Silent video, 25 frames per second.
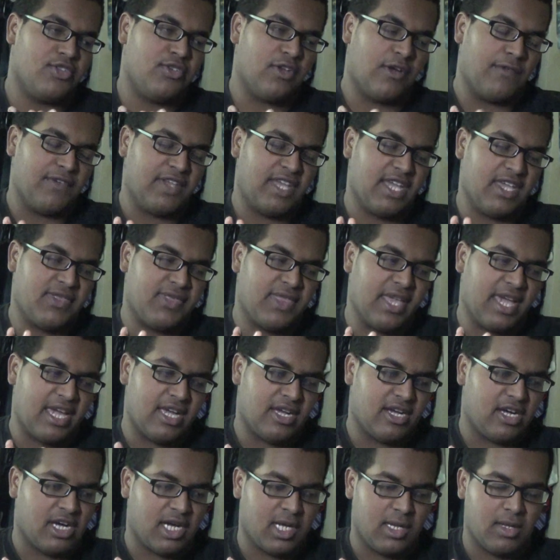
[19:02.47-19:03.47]
don't forget
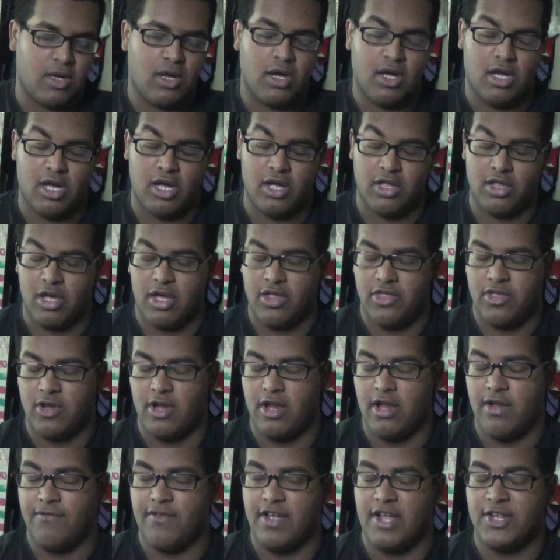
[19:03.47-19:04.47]
that
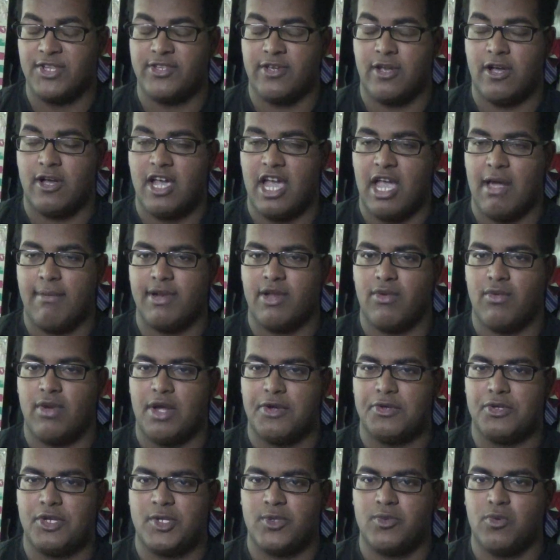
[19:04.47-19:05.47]
other events are happening
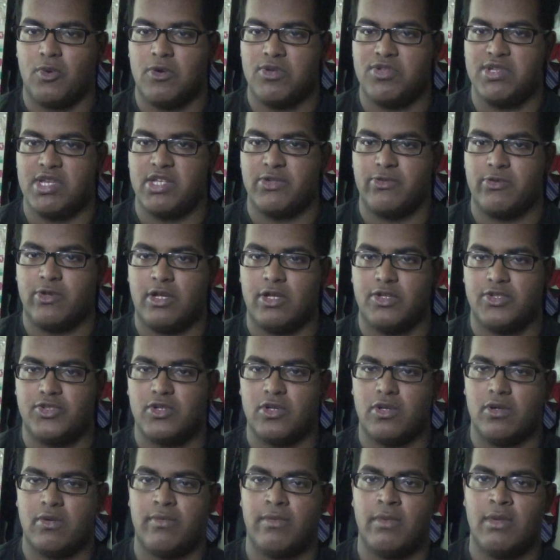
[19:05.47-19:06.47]
around Dressrosa as well.
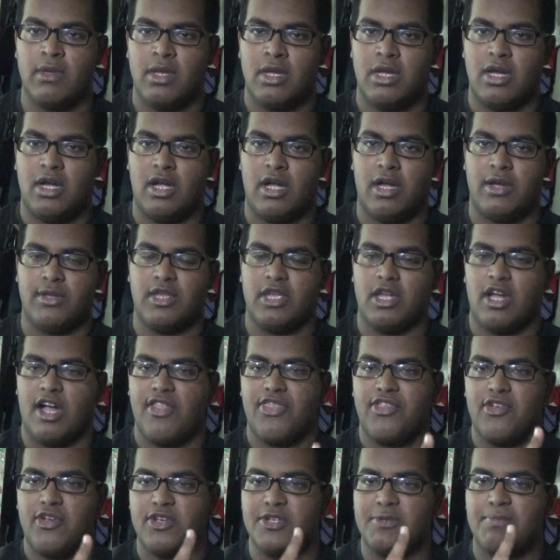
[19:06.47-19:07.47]
So the
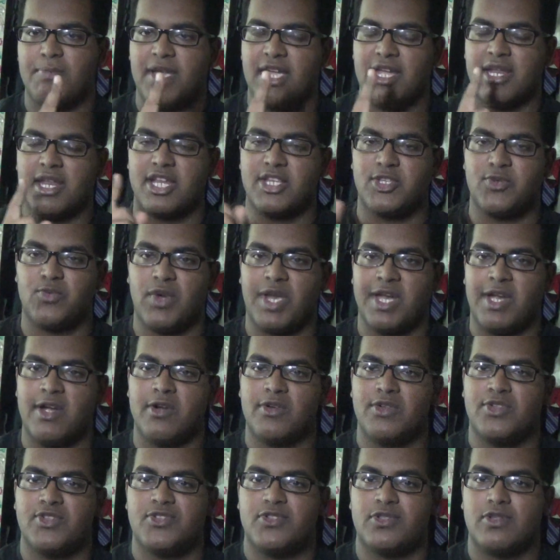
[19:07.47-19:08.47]
author is making its
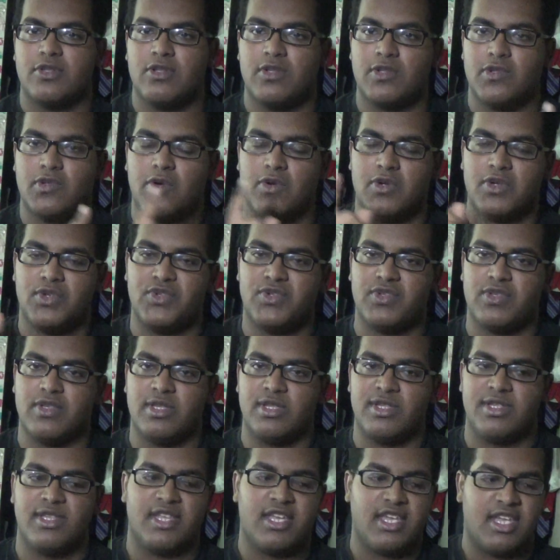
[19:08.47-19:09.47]
rounds towards
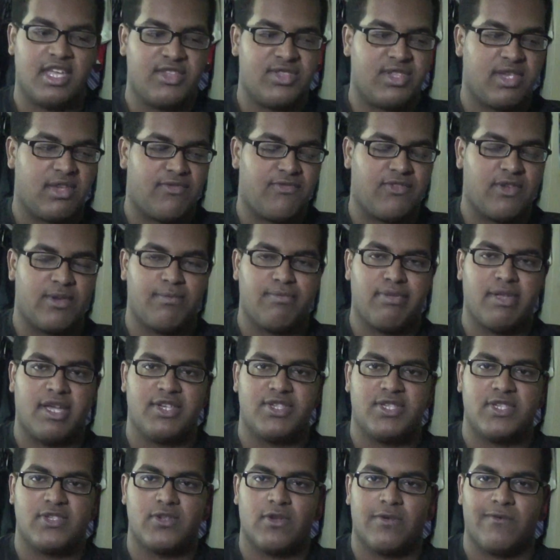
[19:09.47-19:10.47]
different
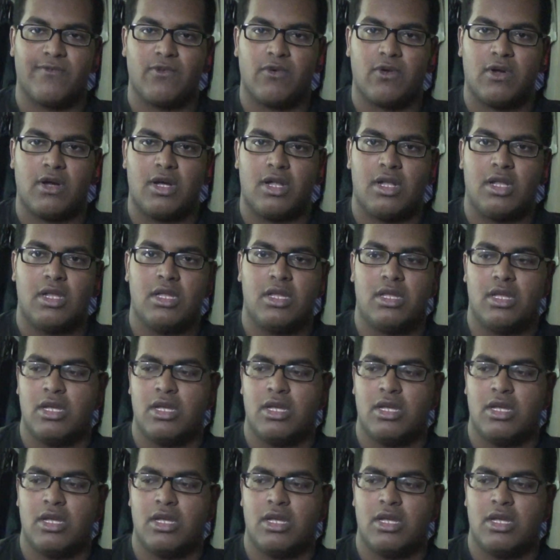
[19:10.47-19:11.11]
places overall.